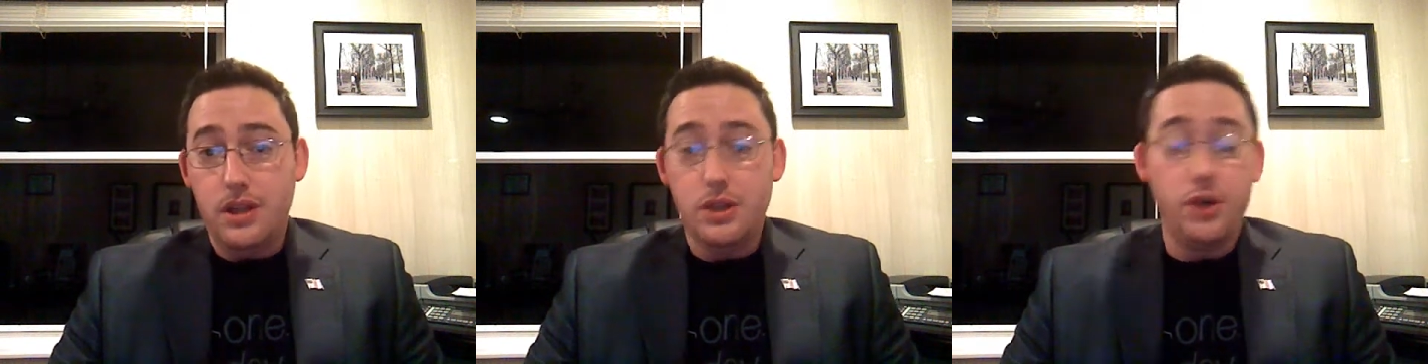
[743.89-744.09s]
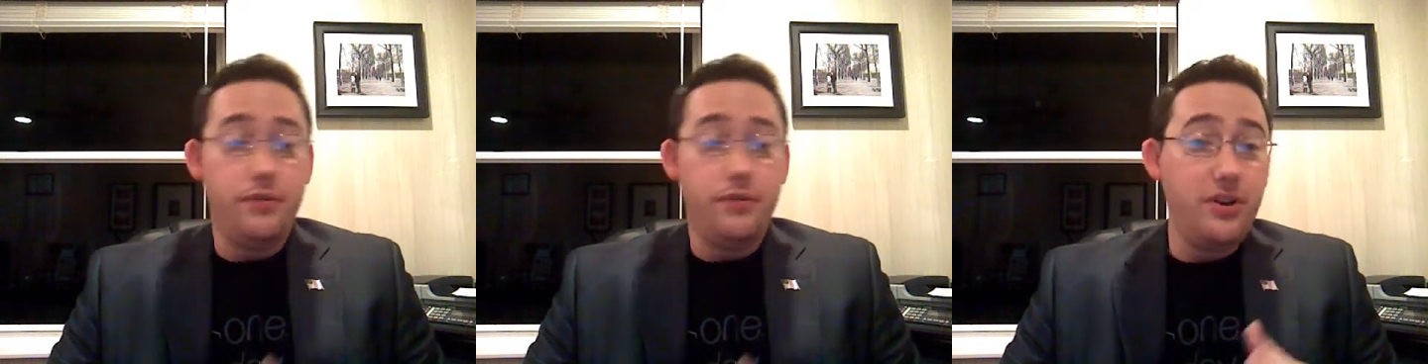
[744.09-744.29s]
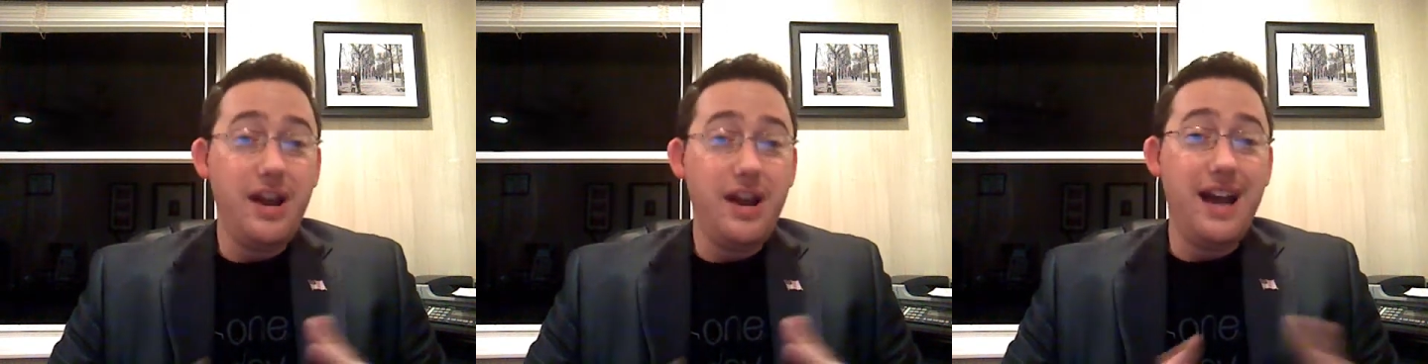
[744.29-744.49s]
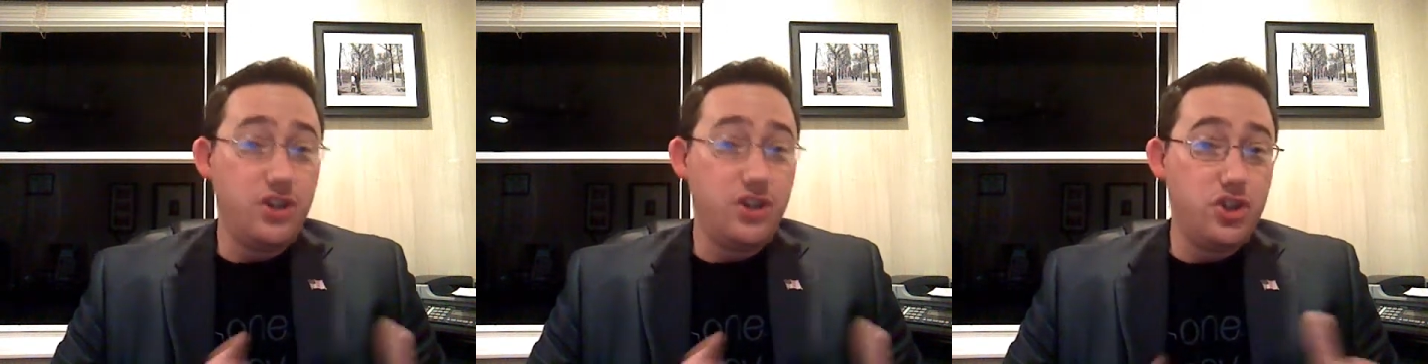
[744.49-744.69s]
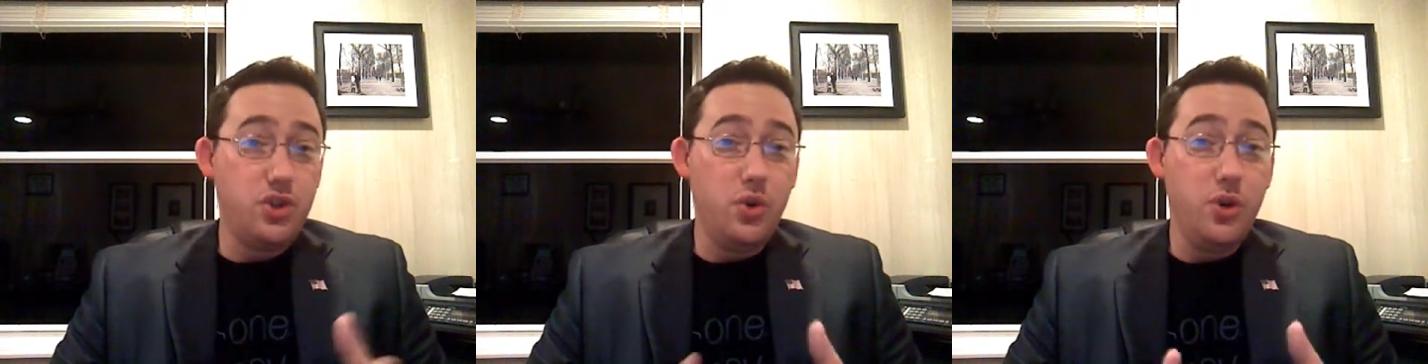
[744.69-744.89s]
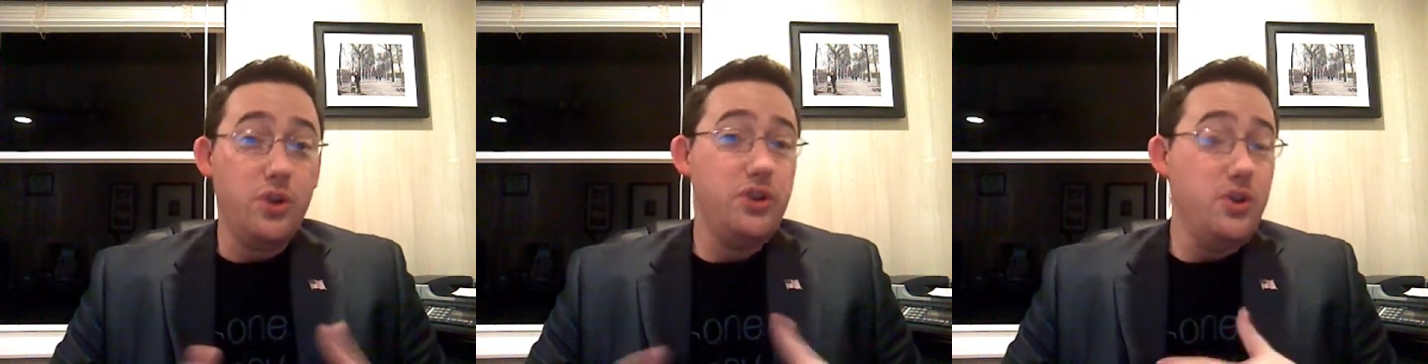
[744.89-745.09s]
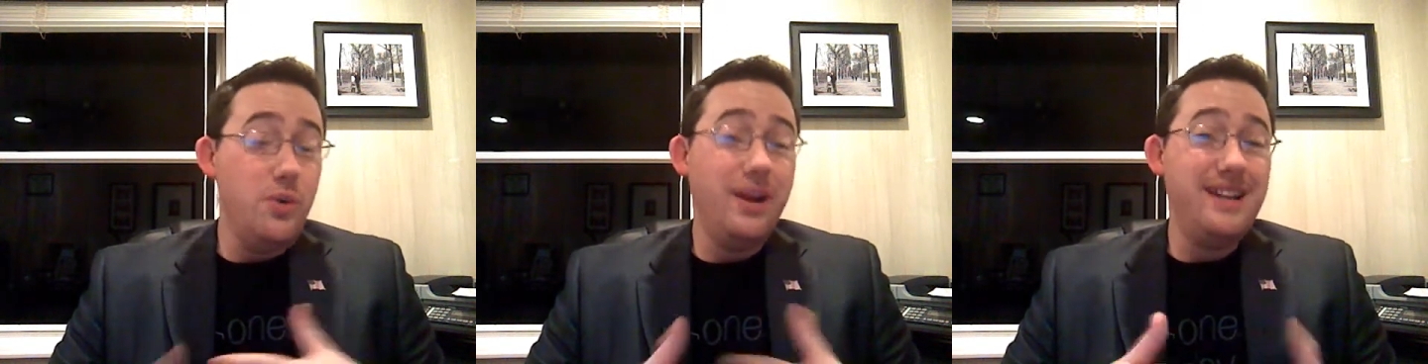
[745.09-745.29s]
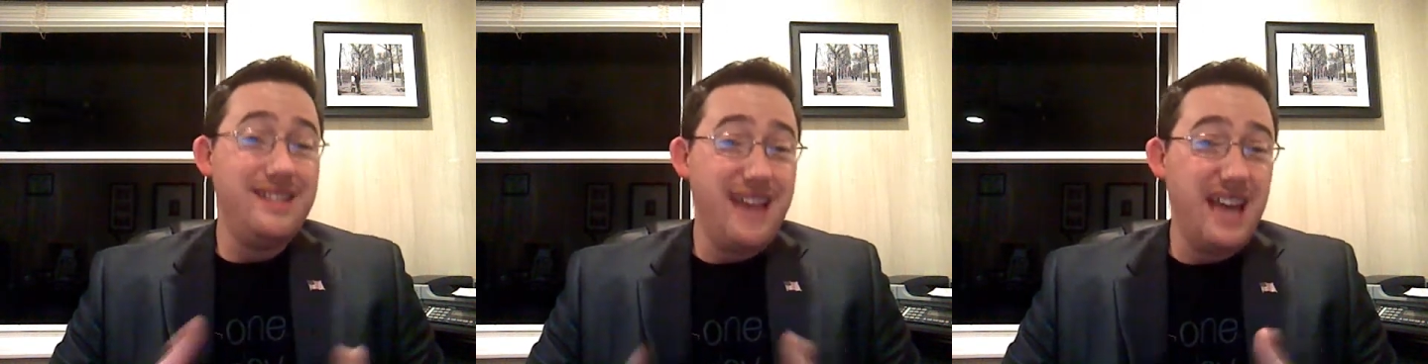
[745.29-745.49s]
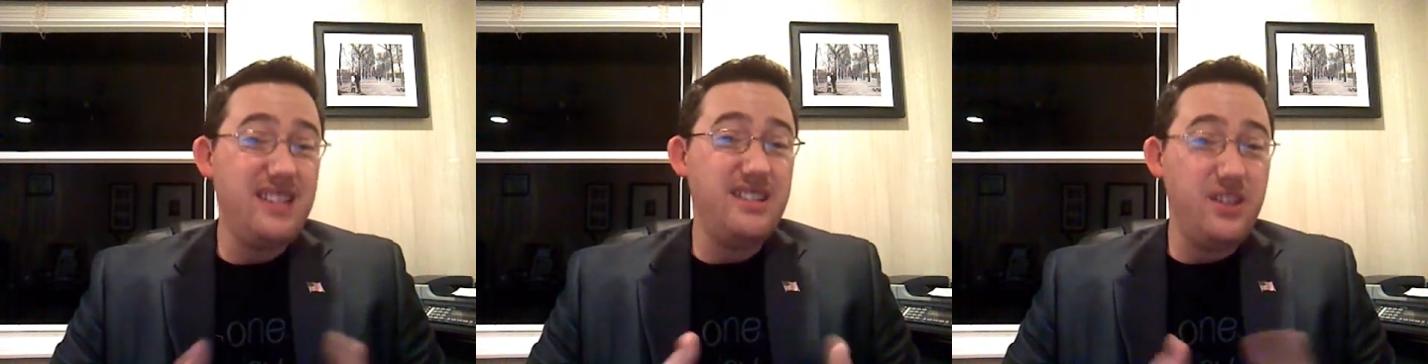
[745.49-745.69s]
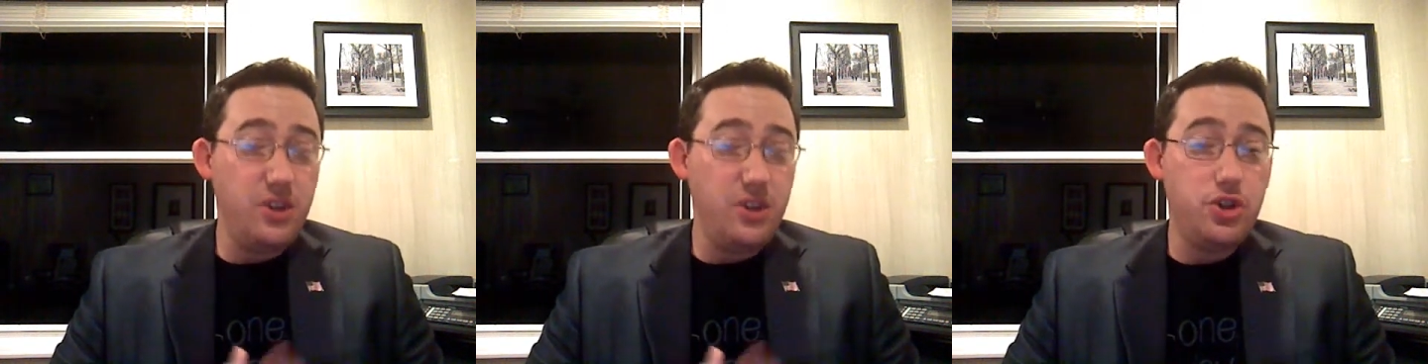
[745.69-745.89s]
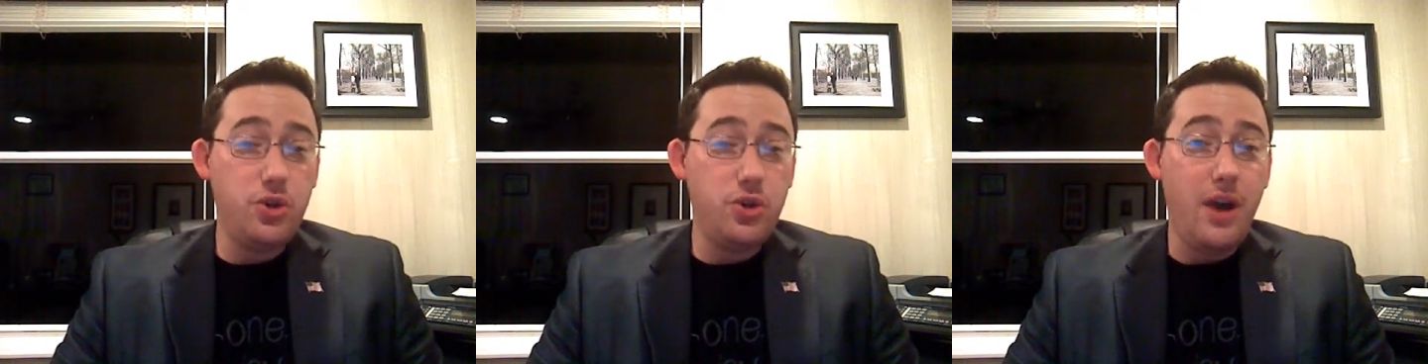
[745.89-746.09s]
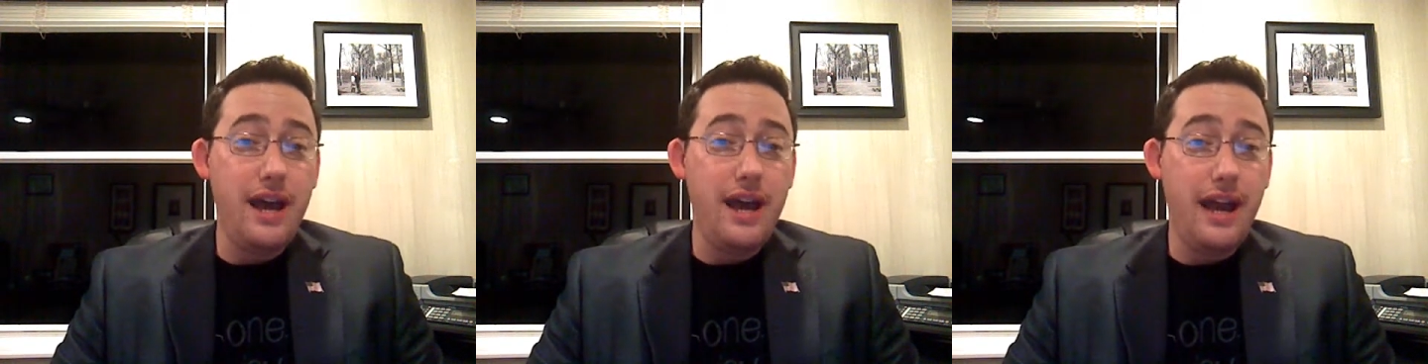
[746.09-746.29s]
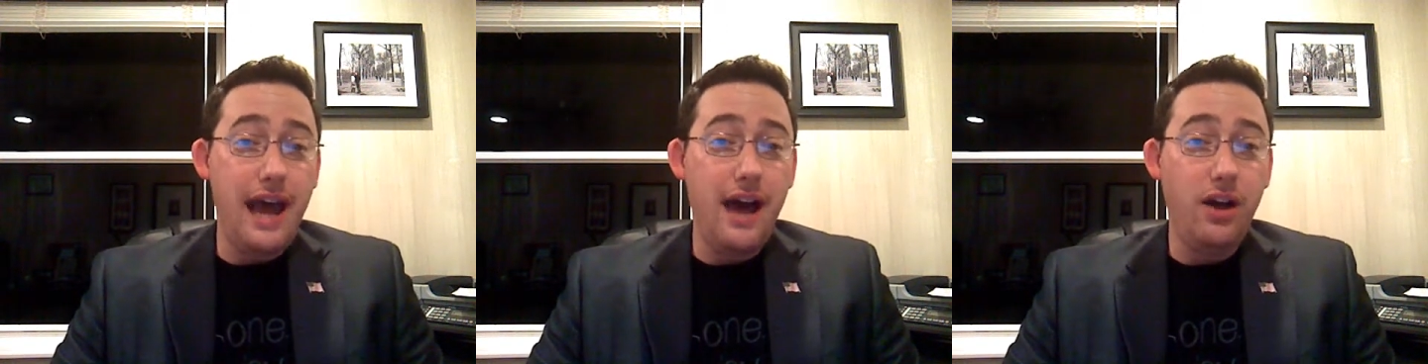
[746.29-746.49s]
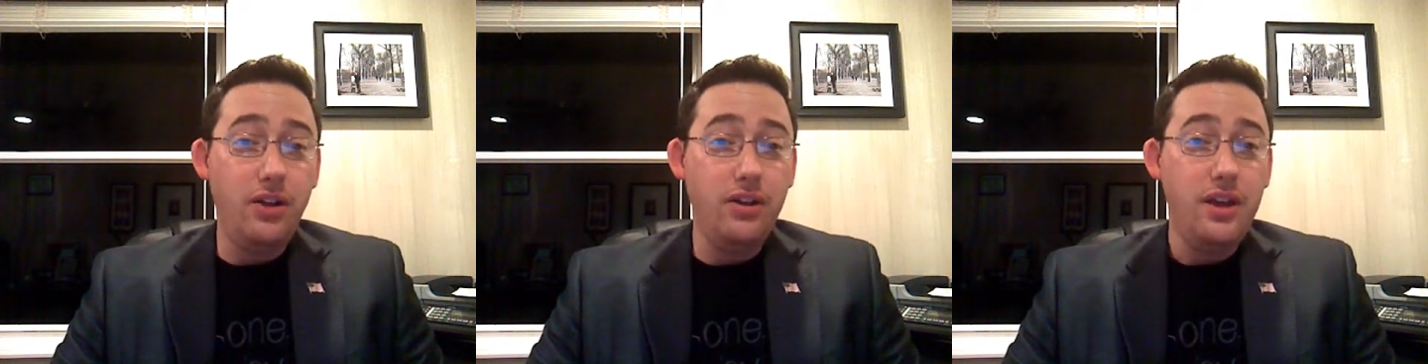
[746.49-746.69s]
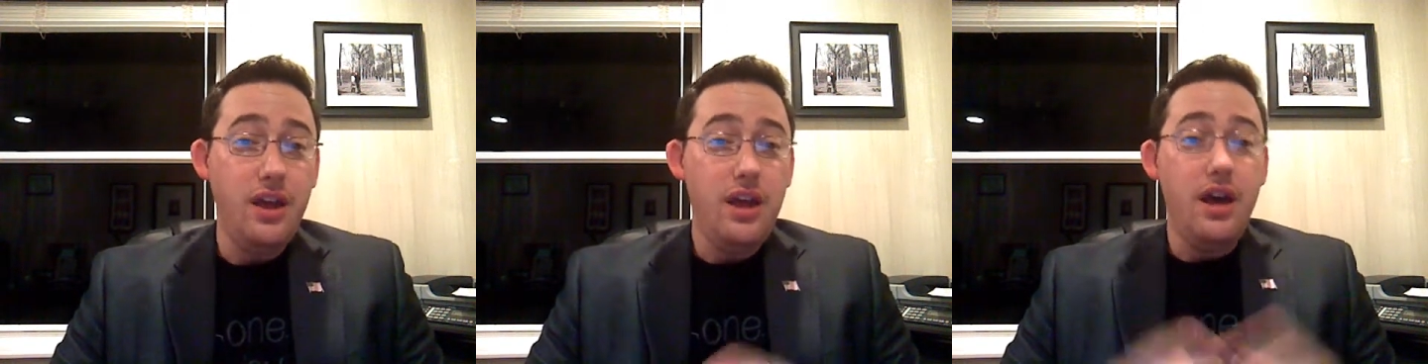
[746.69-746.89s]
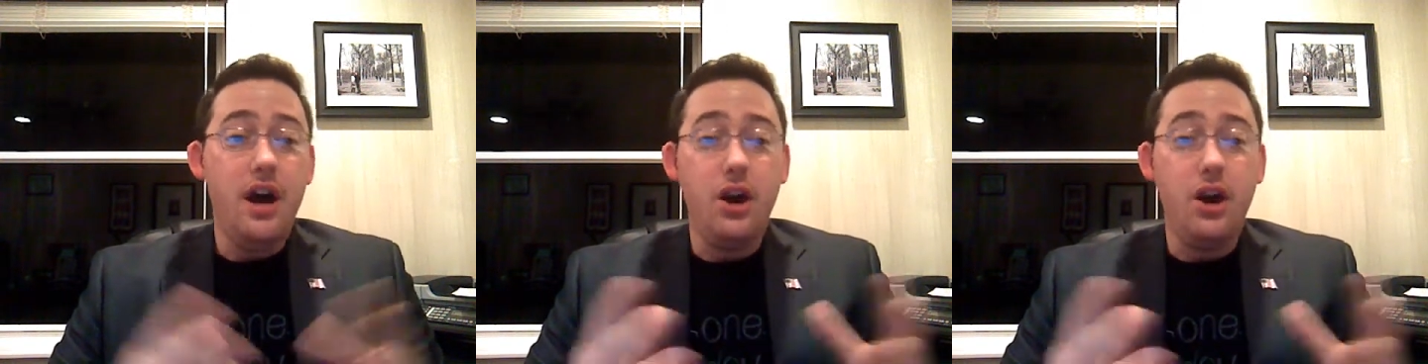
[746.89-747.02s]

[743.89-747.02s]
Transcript: So if you're not sure and you want to test it or try it out,